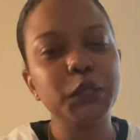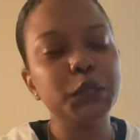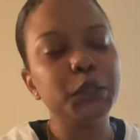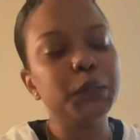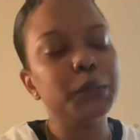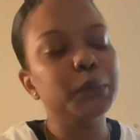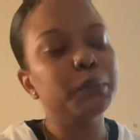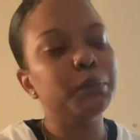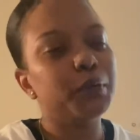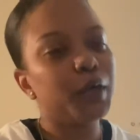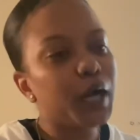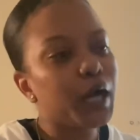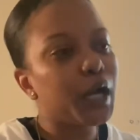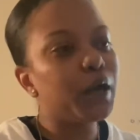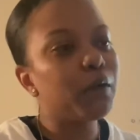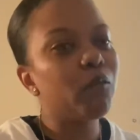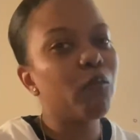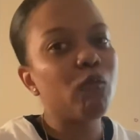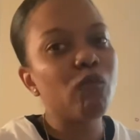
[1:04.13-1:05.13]

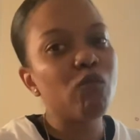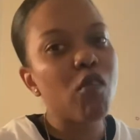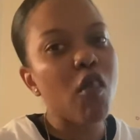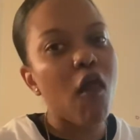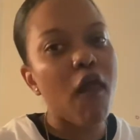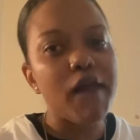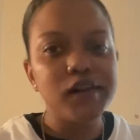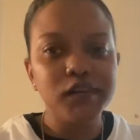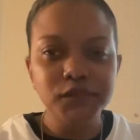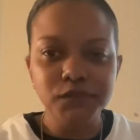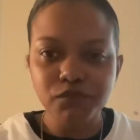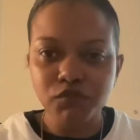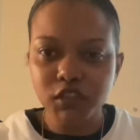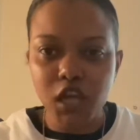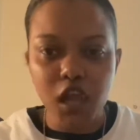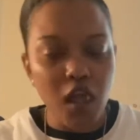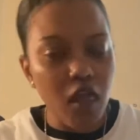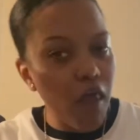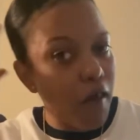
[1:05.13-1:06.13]
but
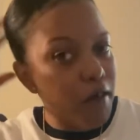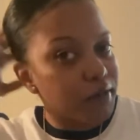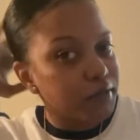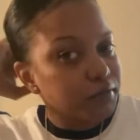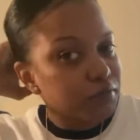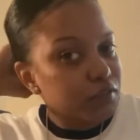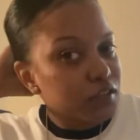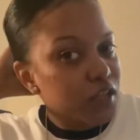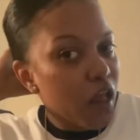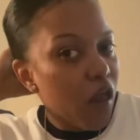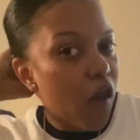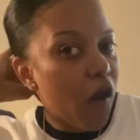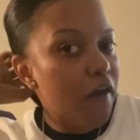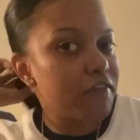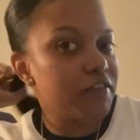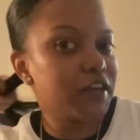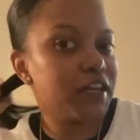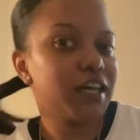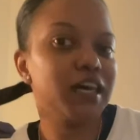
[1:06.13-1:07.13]
you know,
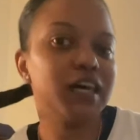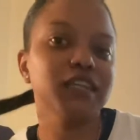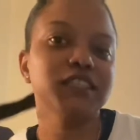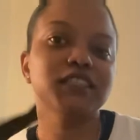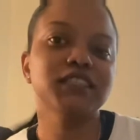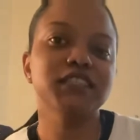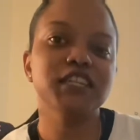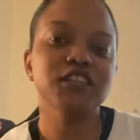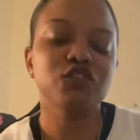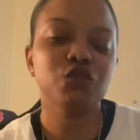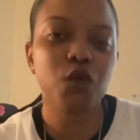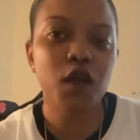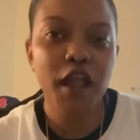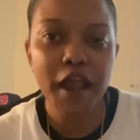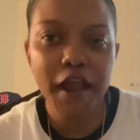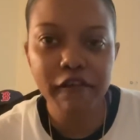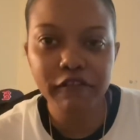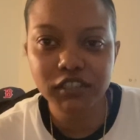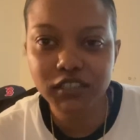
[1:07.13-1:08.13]
the holidays were
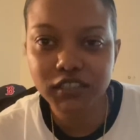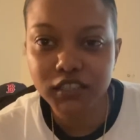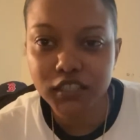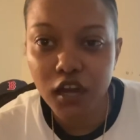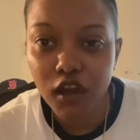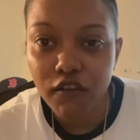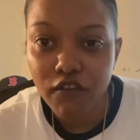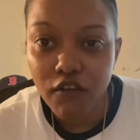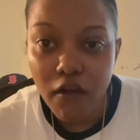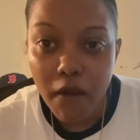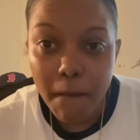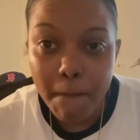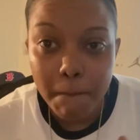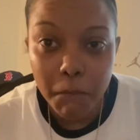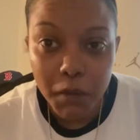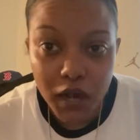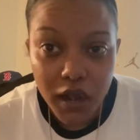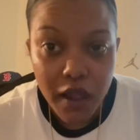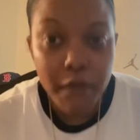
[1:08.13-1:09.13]
here and stuff,
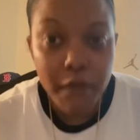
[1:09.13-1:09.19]
but